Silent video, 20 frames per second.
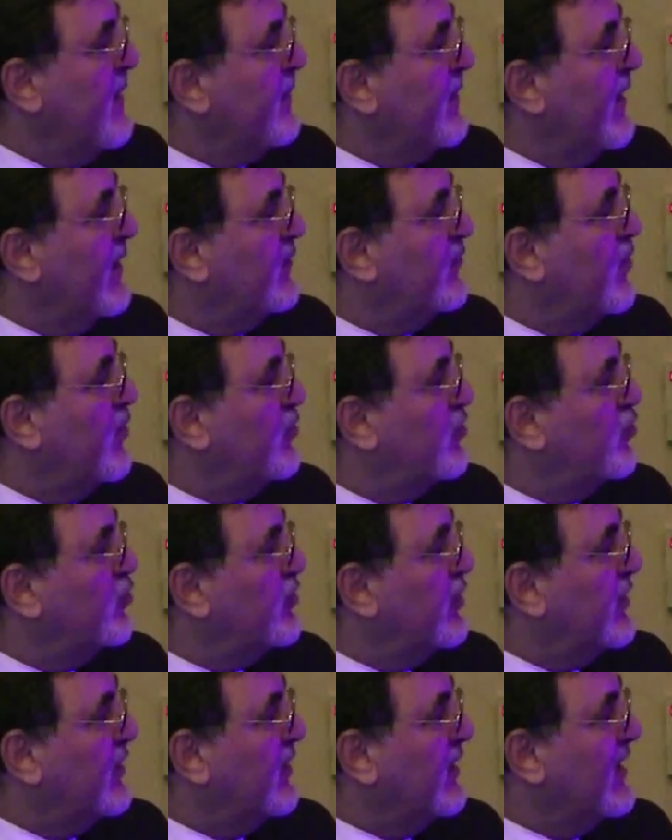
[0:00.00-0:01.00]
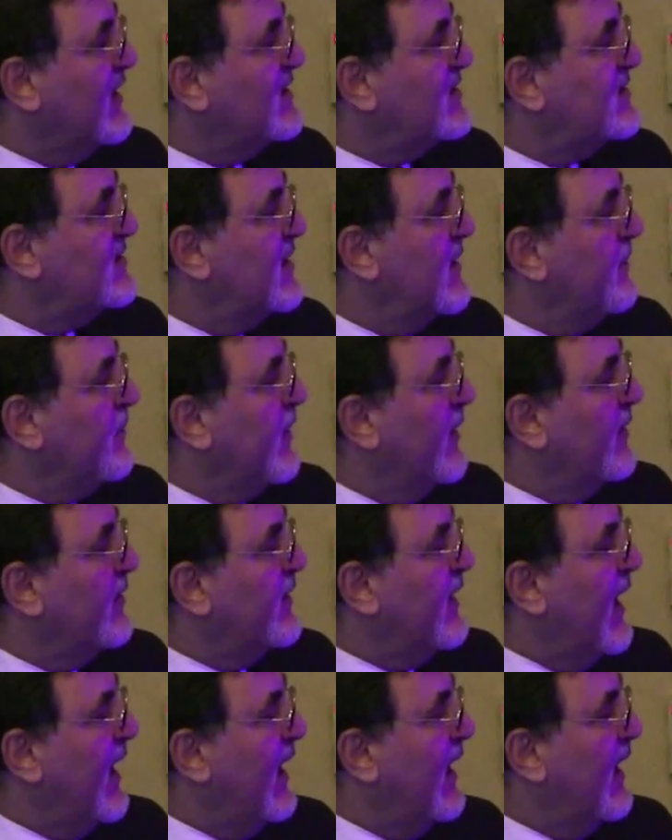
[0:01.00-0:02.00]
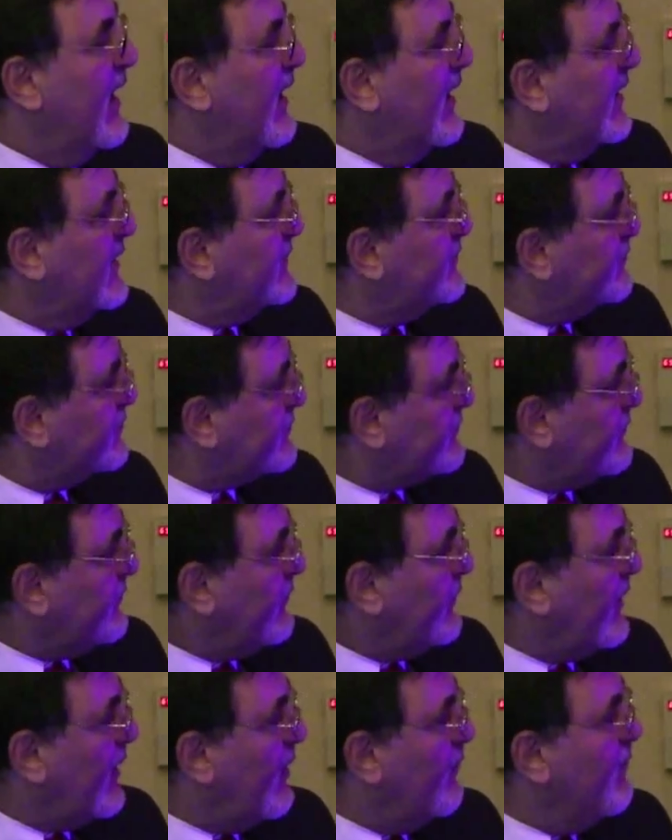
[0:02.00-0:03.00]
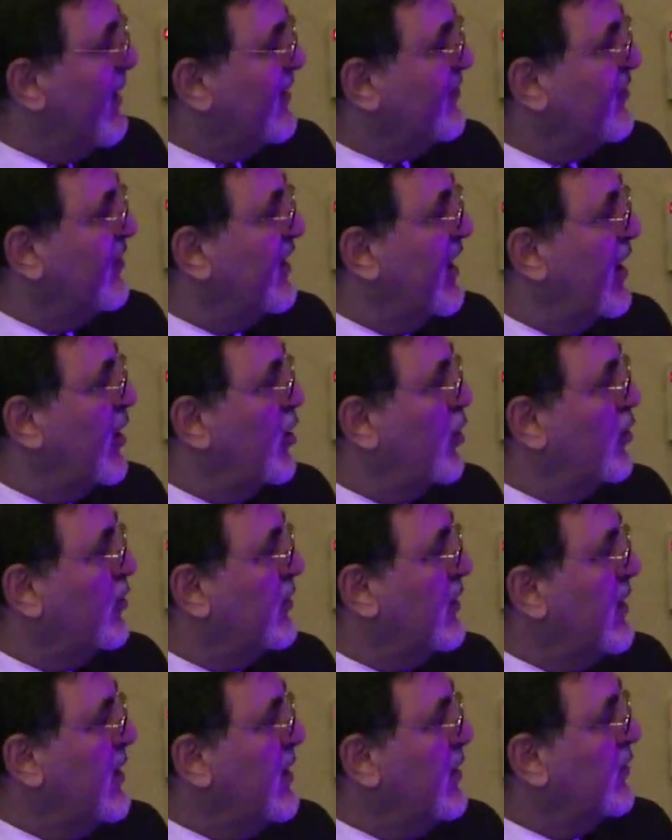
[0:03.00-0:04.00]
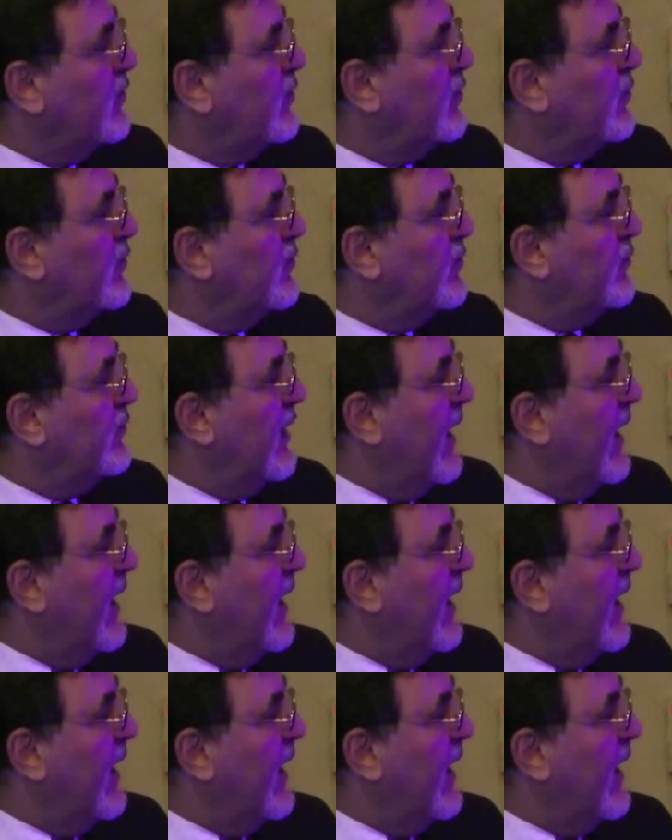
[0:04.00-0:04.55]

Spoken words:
Is going to decrease the bacterial load to